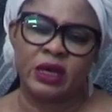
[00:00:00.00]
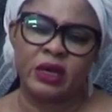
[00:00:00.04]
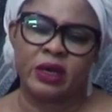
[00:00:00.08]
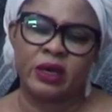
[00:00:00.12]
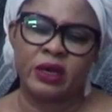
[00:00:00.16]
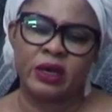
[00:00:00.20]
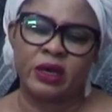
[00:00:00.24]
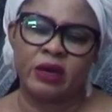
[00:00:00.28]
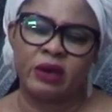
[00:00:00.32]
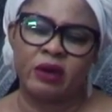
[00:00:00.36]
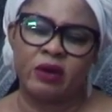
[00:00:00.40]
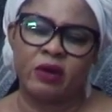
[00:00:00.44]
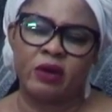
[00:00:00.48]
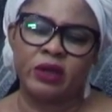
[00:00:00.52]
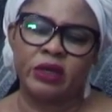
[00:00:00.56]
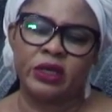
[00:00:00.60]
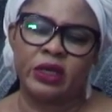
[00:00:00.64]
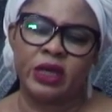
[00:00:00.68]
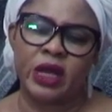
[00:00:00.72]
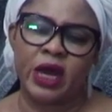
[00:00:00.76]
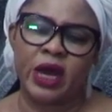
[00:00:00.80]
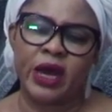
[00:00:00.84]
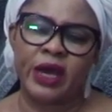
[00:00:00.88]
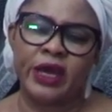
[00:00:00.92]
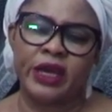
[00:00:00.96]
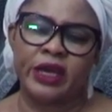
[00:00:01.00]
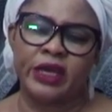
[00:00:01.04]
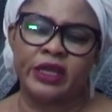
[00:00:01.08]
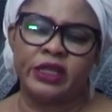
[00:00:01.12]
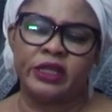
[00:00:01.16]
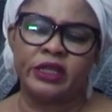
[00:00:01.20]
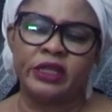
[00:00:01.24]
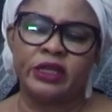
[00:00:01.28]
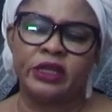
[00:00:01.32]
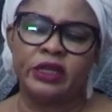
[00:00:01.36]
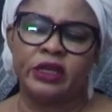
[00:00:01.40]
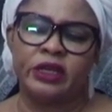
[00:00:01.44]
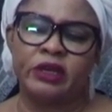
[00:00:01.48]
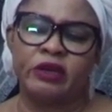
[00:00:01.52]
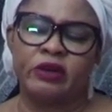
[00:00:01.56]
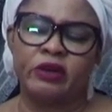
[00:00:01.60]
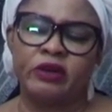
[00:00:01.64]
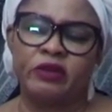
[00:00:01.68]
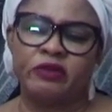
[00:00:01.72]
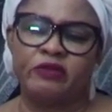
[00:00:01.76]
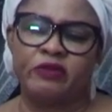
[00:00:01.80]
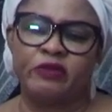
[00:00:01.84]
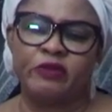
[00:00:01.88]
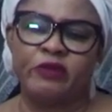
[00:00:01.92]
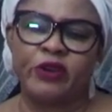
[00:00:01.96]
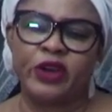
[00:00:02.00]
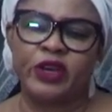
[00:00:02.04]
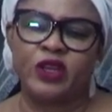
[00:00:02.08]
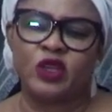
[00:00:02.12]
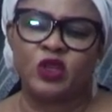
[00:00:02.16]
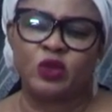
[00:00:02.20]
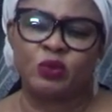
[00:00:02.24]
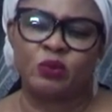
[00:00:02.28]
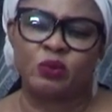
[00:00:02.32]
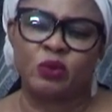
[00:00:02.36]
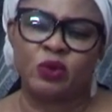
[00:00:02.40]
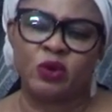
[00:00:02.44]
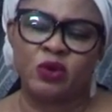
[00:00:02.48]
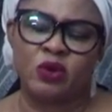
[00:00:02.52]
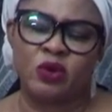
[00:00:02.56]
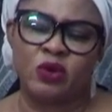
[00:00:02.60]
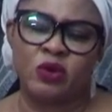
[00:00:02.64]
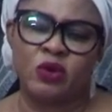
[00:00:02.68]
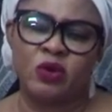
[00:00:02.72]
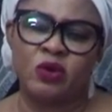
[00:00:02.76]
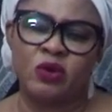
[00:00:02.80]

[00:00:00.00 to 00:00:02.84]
online on Facebook,